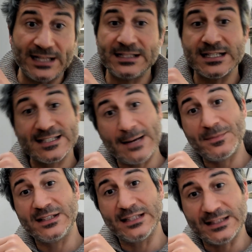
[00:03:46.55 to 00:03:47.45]
And this is
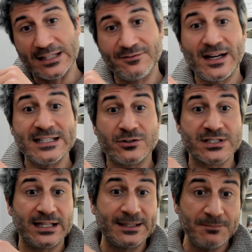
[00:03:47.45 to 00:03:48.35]
something that
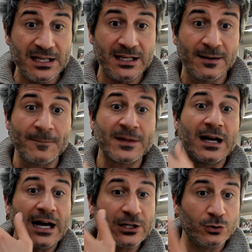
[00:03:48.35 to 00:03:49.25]
advisors like me
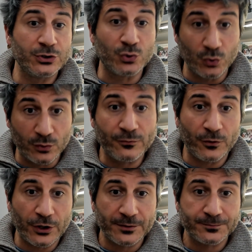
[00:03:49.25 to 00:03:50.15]
are going to look for.